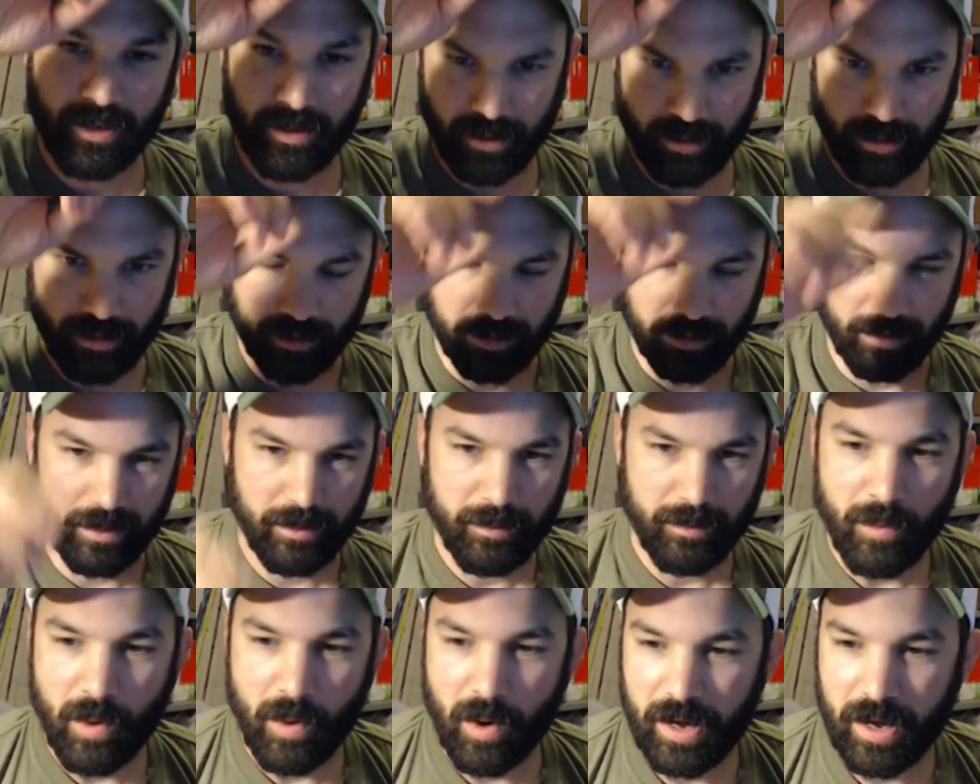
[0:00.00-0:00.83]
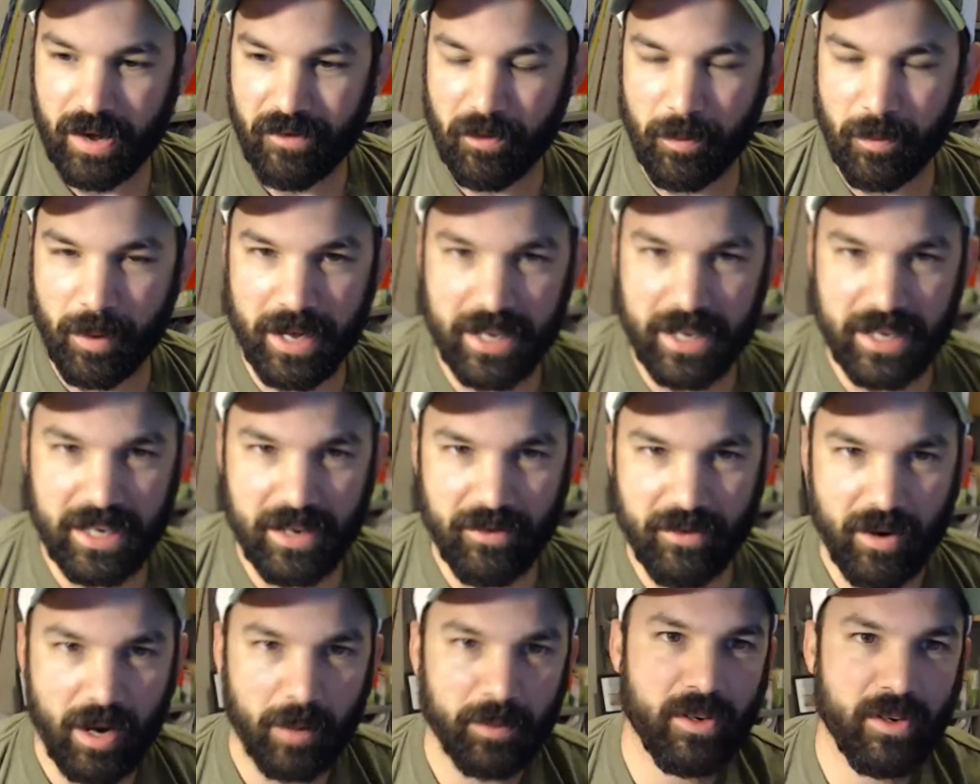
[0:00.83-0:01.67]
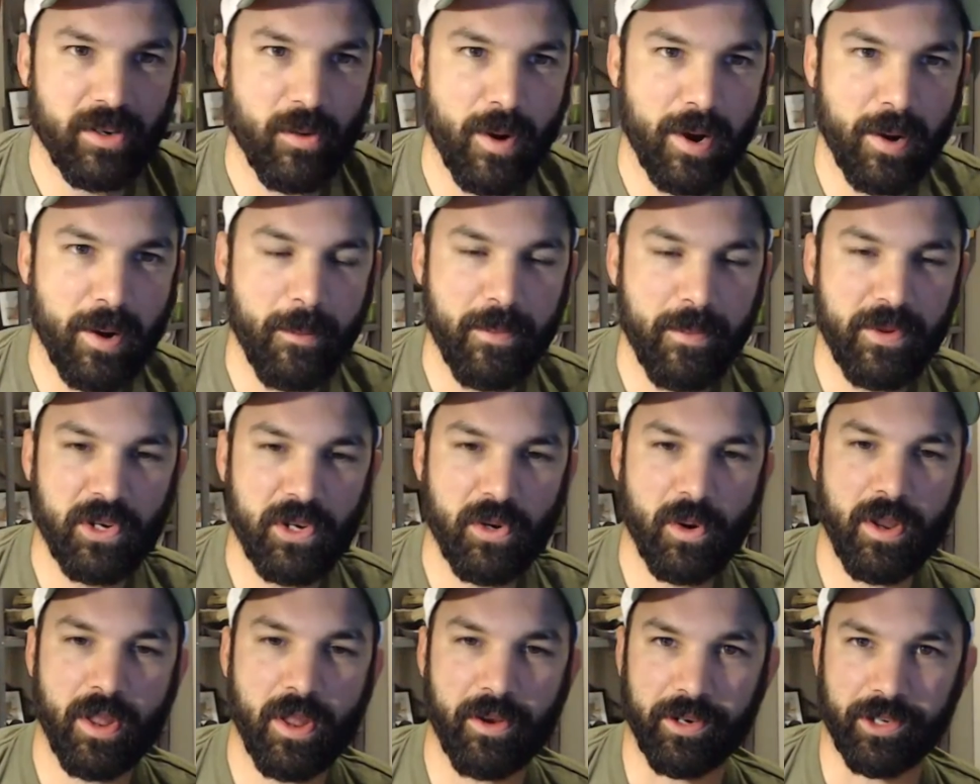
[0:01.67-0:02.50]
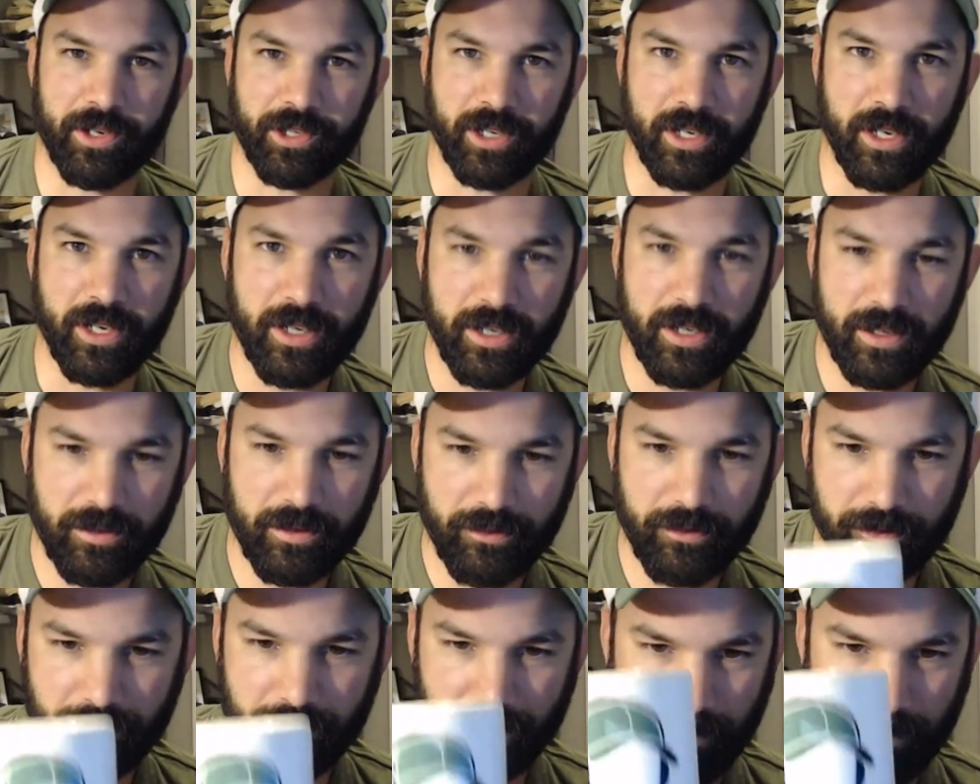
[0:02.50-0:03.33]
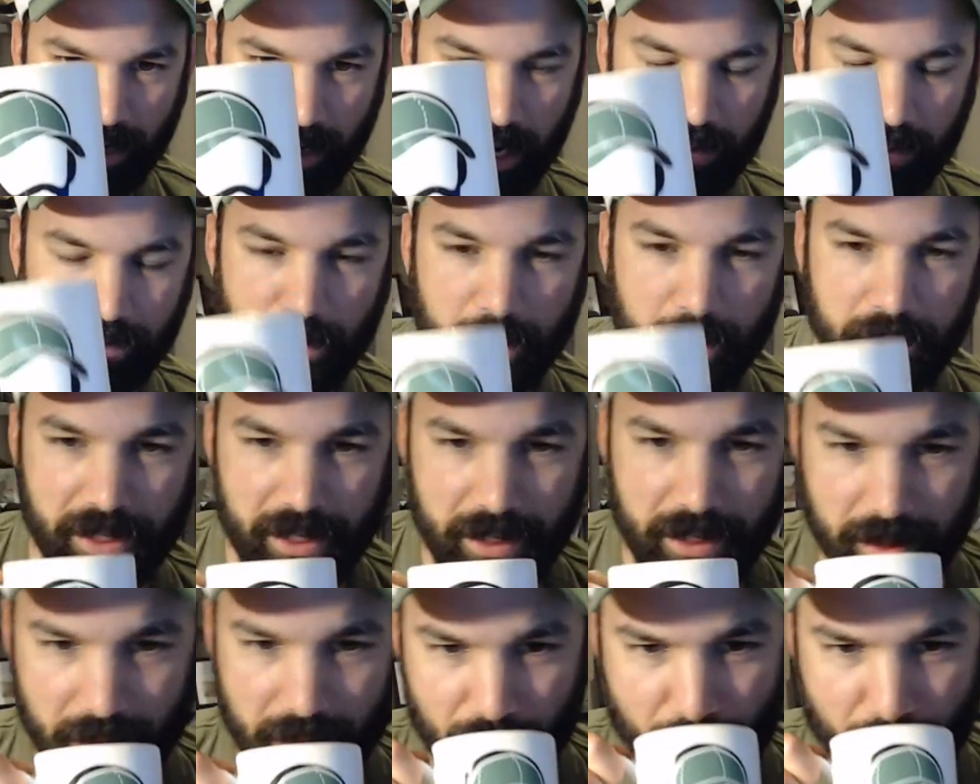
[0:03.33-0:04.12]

Good morning, everybody. Ian Robson here. Welcome to another edition of Coffee with Ian.